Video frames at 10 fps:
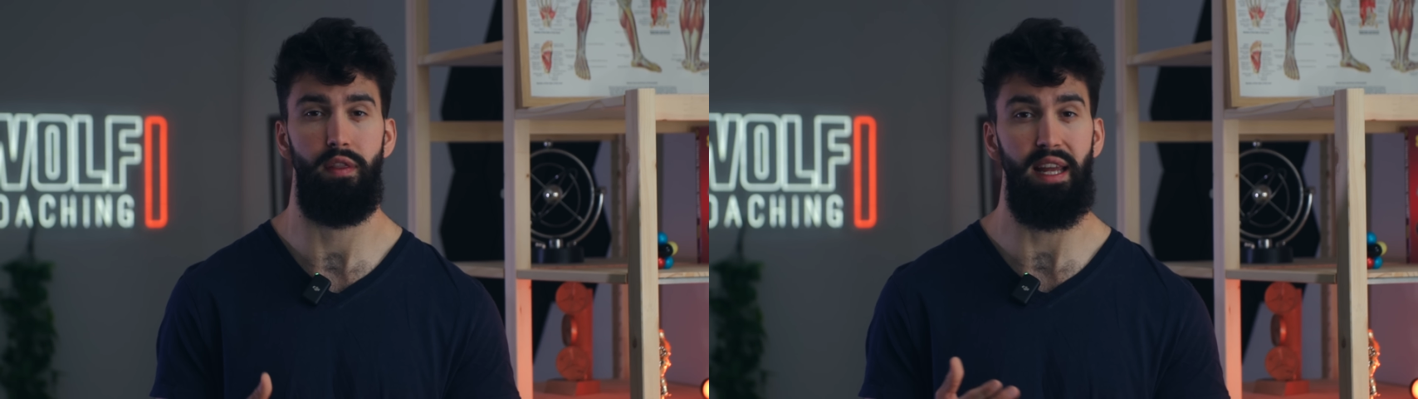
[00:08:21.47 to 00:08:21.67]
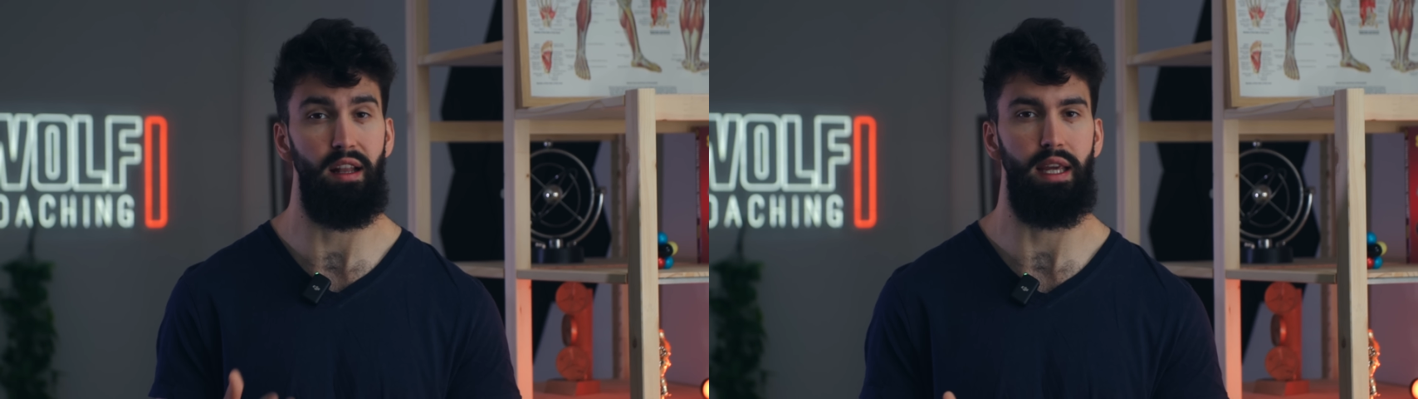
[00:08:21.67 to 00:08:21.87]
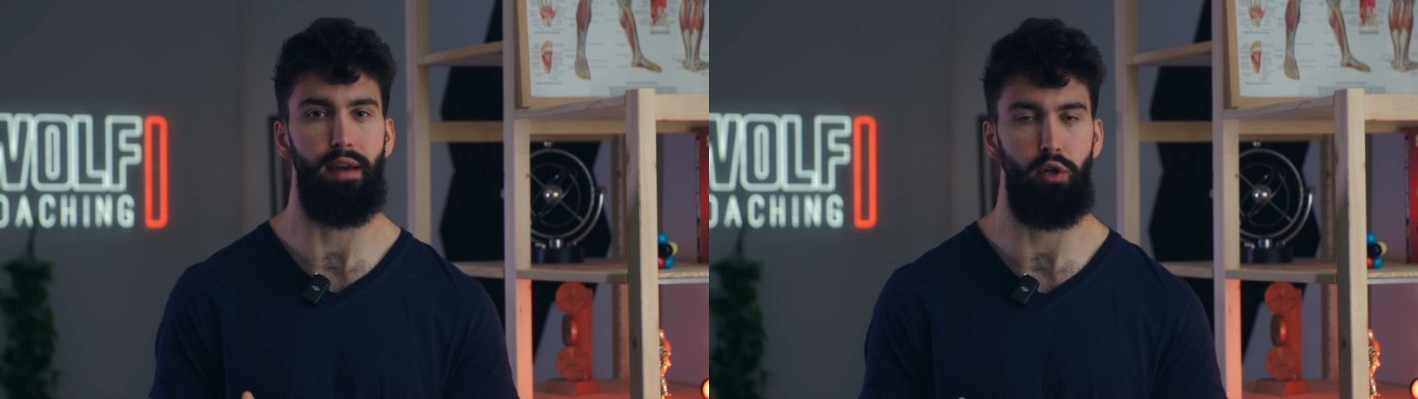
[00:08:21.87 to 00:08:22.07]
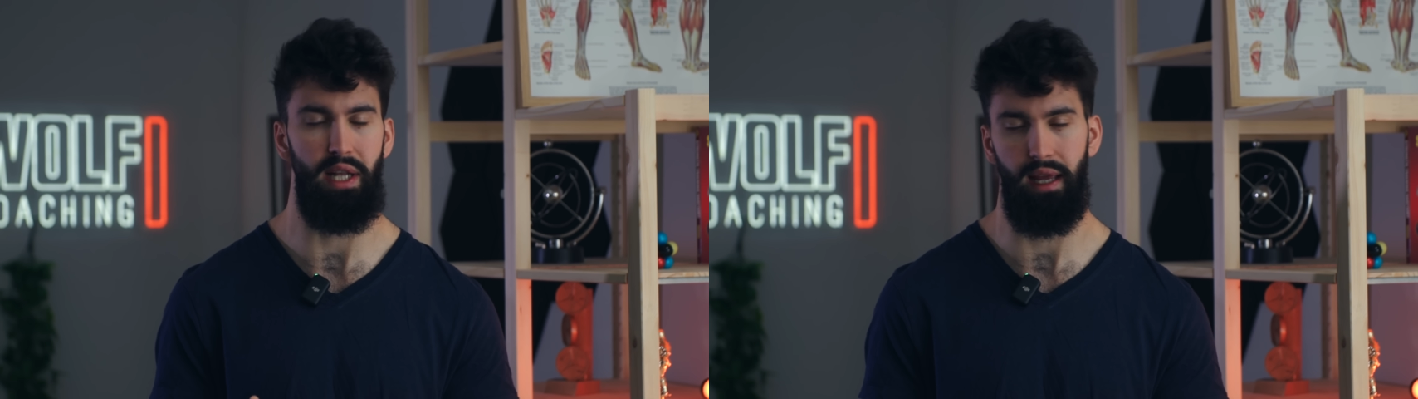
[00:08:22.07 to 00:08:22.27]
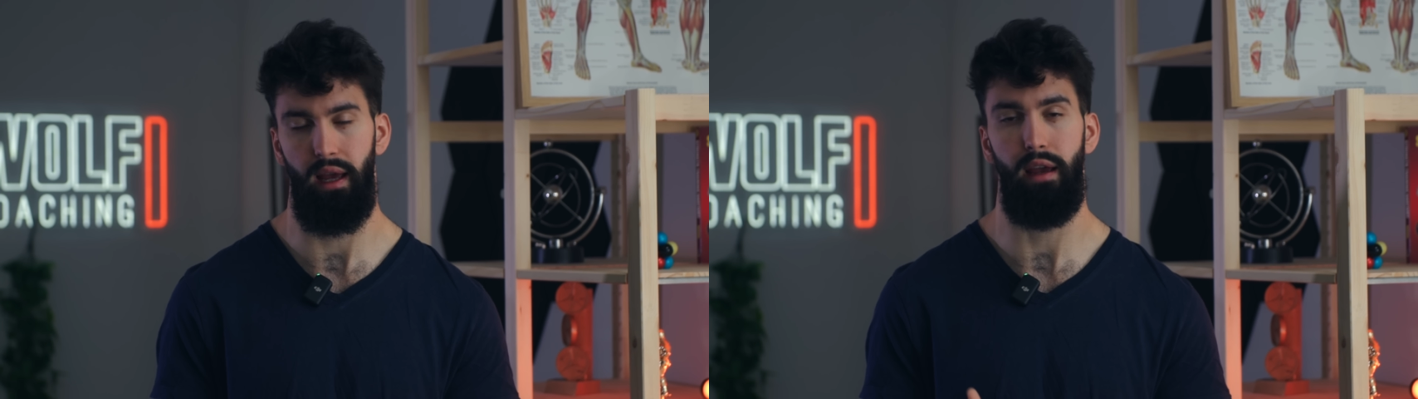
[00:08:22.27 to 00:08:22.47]
nearly every
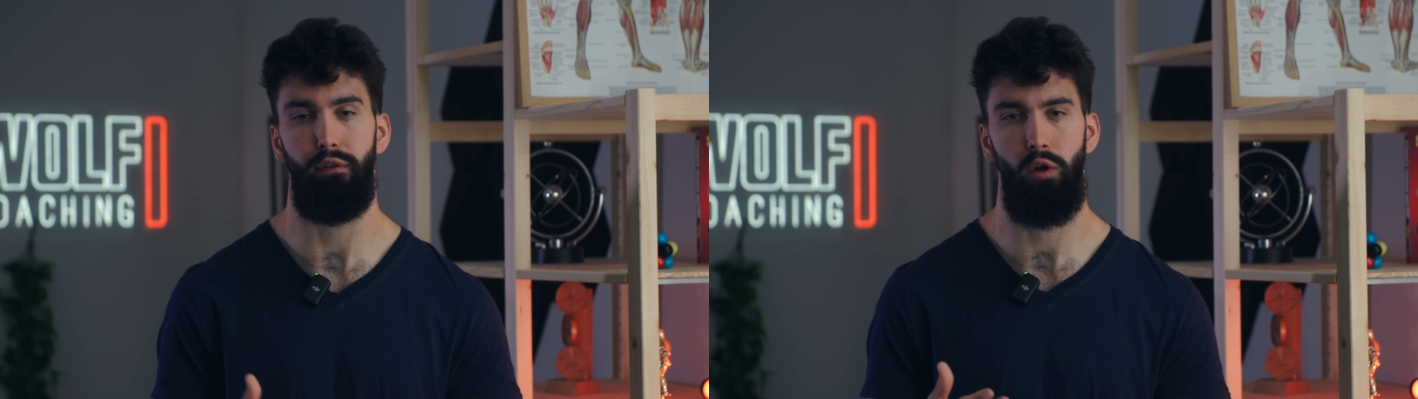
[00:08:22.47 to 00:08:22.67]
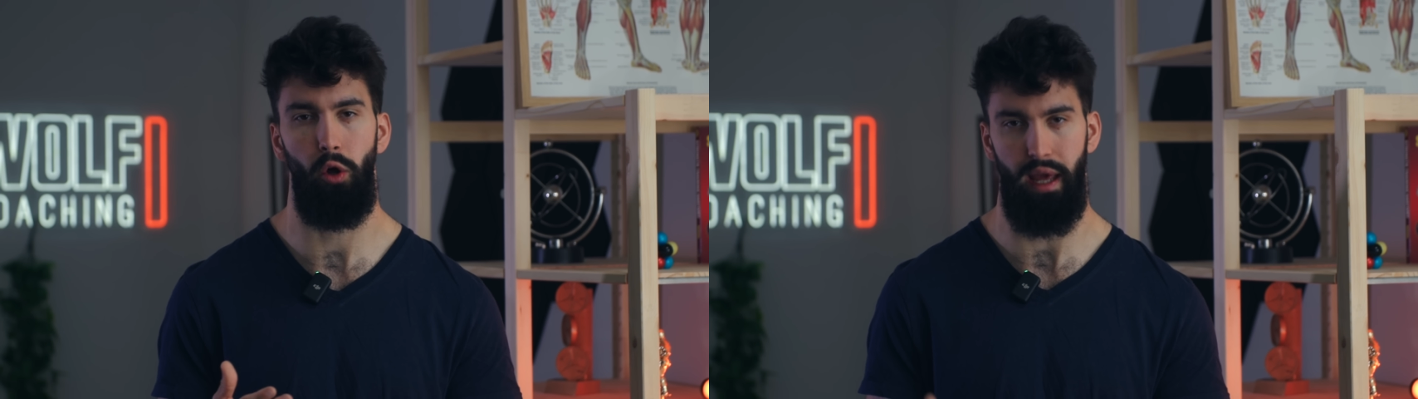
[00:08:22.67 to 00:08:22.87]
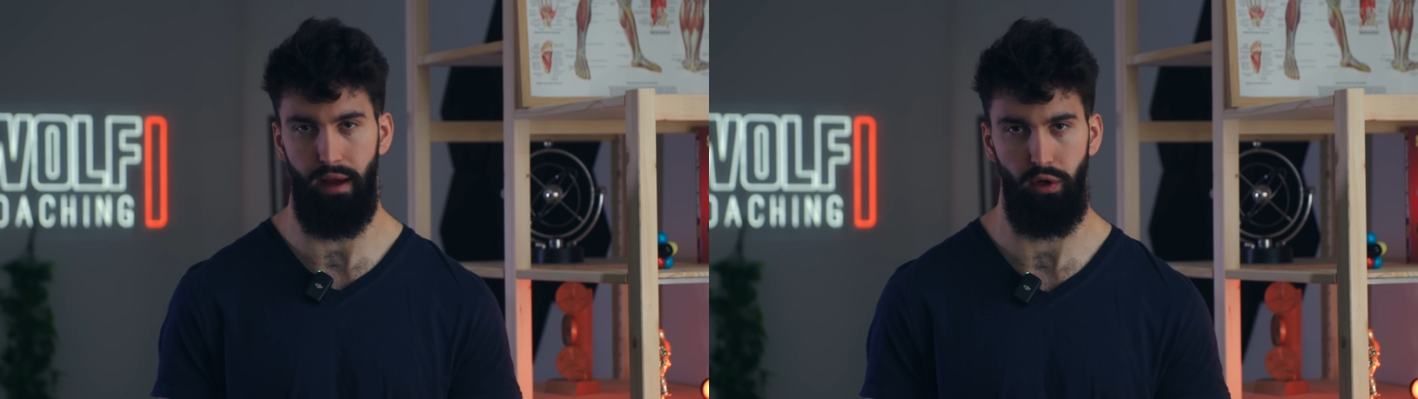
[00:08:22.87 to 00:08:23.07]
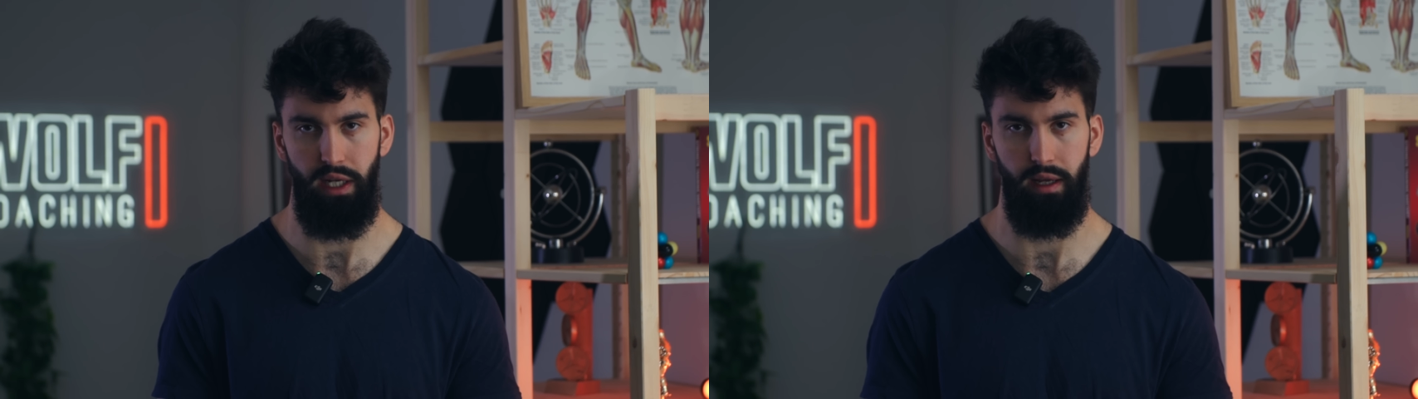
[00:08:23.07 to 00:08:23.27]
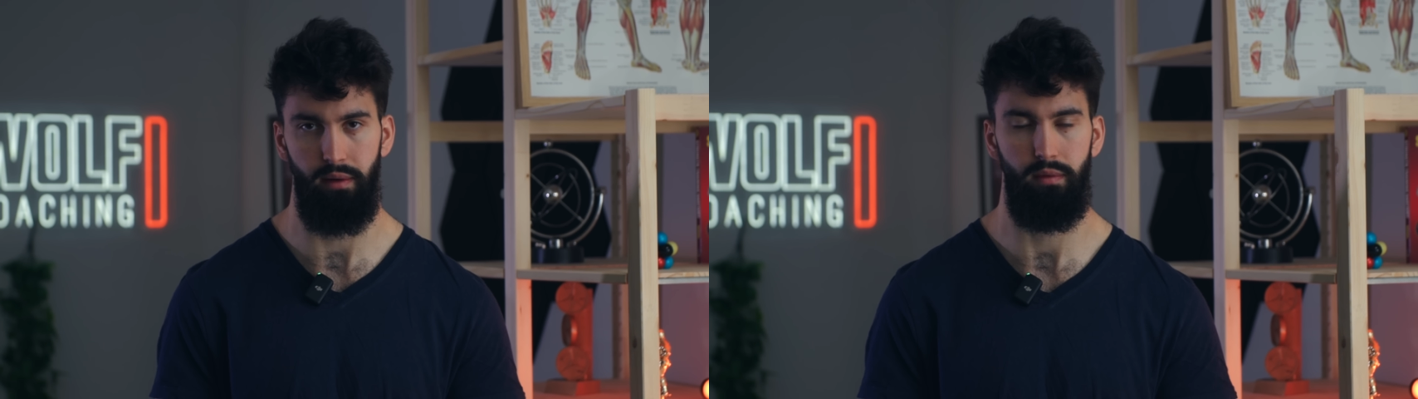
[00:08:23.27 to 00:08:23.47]
day, if not every day.